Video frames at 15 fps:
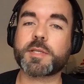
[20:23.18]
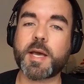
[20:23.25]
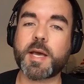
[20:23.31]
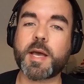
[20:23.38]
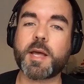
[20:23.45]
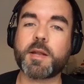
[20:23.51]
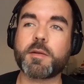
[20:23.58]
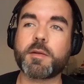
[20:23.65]

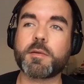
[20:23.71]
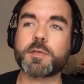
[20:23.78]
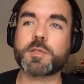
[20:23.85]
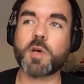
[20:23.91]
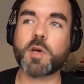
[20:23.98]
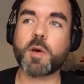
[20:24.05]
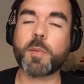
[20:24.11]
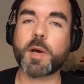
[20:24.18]
can
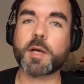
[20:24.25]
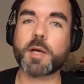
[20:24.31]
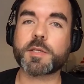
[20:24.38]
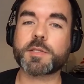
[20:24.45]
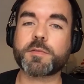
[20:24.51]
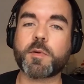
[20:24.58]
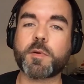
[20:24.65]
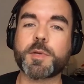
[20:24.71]
stop
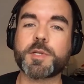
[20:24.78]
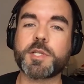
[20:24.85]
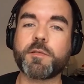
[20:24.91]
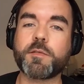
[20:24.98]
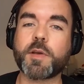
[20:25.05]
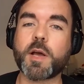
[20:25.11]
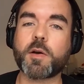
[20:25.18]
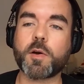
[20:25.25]
us from
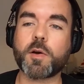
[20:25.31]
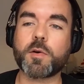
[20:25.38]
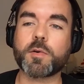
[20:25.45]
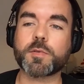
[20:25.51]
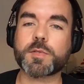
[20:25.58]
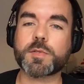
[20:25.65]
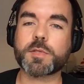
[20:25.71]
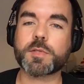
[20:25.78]
achieving our
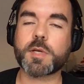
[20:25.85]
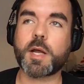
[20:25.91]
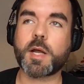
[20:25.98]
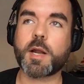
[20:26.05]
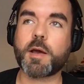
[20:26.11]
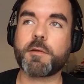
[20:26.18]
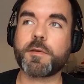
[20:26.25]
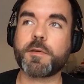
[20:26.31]
goals. And
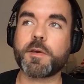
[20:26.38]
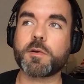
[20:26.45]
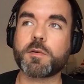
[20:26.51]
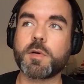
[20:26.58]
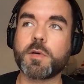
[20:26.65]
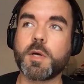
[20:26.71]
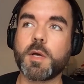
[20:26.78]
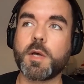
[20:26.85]
I
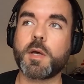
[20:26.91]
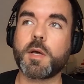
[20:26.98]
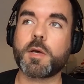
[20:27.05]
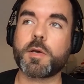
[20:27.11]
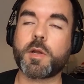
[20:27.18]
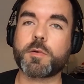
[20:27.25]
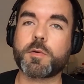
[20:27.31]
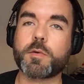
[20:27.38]
feel,
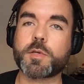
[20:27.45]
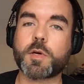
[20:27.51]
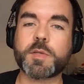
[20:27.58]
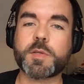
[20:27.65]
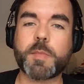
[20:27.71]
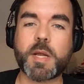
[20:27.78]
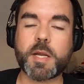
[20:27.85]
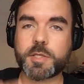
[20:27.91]
you know, Dr.
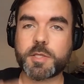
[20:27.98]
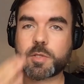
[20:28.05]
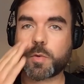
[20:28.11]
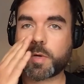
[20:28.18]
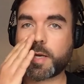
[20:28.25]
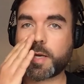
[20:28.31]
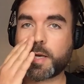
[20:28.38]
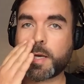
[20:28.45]
Melanie
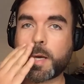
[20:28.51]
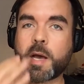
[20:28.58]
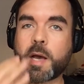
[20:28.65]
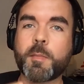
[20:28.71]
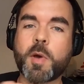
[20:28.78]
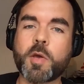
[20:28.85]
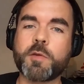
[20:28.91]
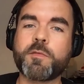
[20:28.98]
Joy,
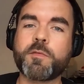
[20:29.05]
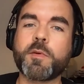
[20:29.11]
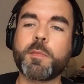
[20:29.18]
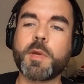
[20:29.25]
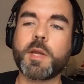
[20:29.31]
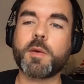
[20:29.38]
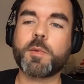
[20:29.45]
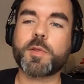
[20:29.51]
are you
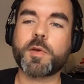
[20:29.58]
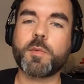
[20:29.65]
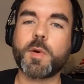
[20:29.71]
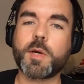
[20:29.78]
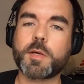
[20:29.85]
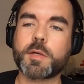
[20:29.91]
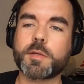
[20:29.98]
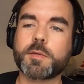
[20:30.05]
familiar with her
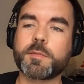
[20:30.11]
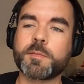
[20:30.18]
work?